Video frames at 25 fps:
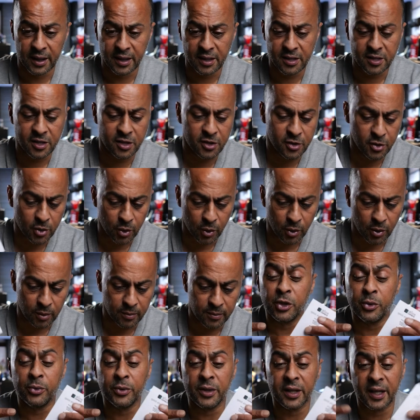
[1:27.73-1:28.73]
This is your
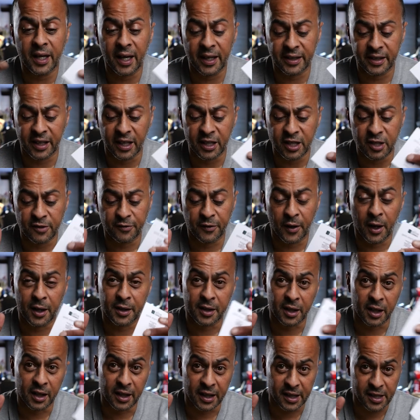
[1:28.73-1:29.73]
unique identifier
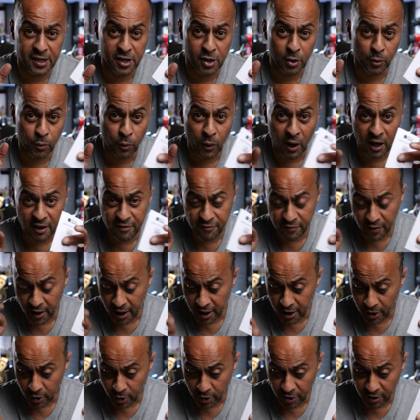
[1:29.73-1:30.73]
that links the
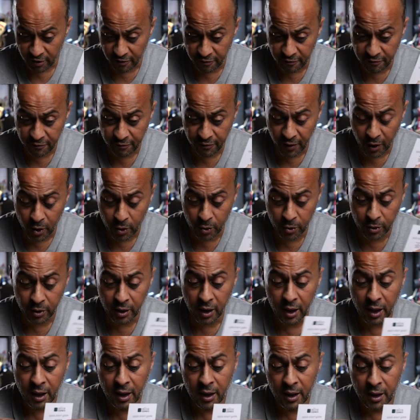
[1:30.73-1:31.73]
Wi-Fi on the
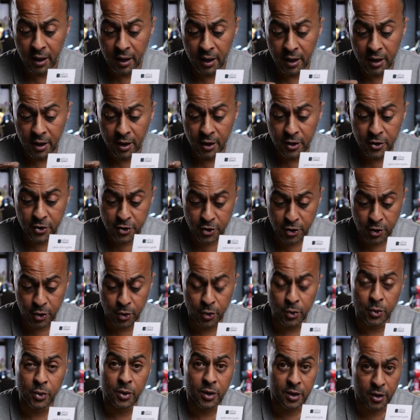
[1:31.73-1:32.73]
phone
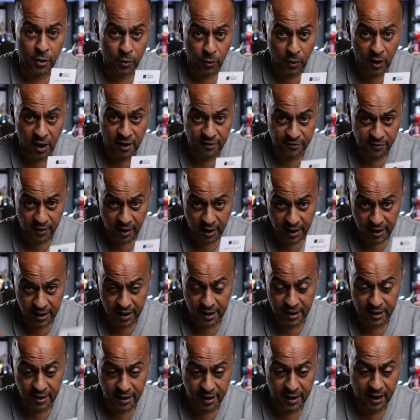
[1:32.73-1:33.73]
to the Wi-Fi
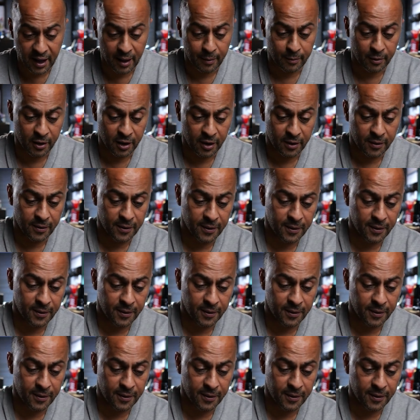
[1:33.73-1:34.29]
in the camera.